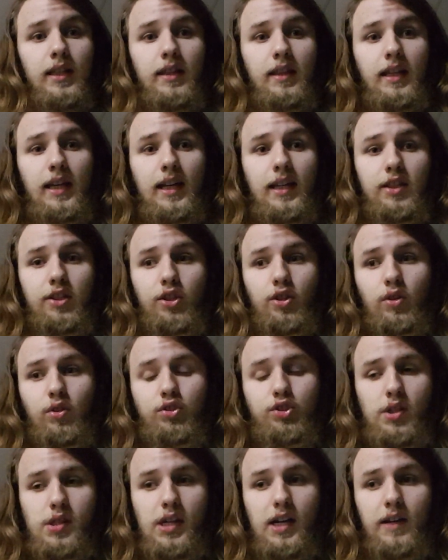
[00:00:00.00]
then you'll
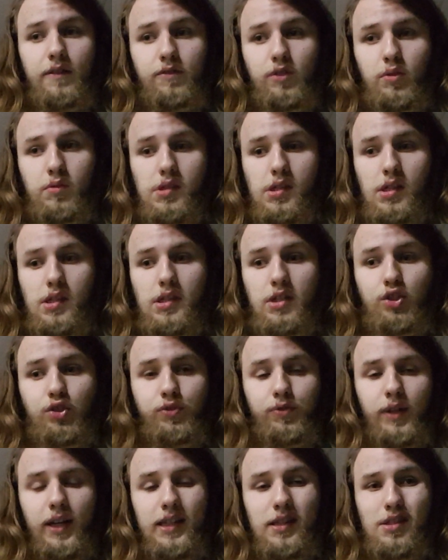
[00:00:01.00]
just have useless
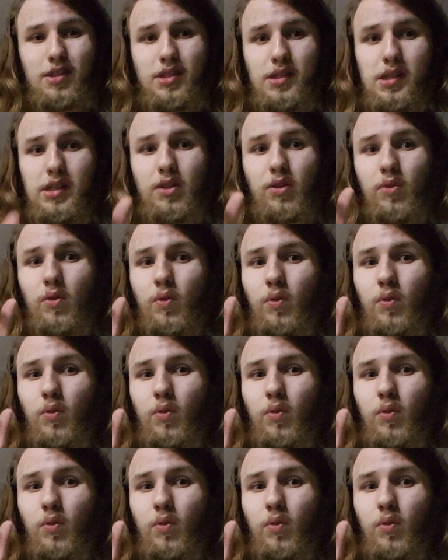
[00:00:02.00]
traits just,